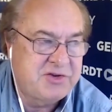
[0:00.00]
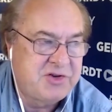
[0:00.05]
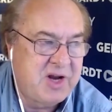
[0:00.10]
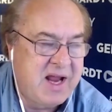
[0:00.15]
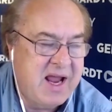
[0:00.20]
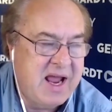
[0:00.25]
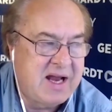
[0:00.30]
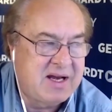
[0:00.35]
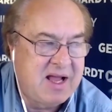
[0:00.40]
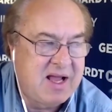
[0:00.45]
you
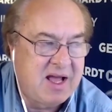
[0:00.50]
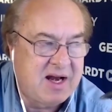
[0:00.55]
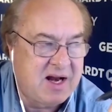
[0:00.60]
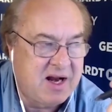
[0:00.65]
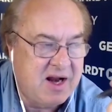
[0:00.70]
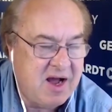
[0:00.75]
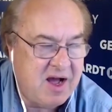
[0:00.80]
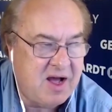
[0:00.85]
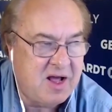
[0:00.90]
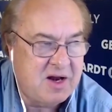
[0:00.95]
can't get a
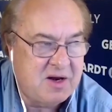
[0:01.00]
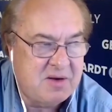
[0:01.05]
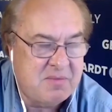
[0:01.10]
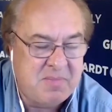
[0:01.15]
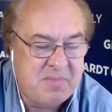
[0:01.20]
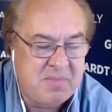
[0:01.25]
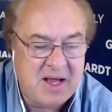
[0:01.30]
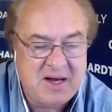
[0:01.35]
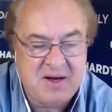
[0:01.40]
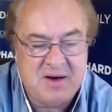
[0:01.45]
gun,
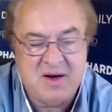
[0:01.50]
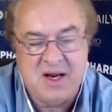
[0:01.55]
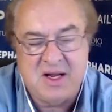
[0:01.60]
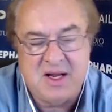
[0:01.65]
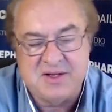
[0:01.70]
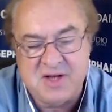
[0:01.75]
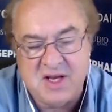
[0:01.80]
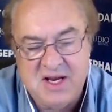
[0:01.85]
but it's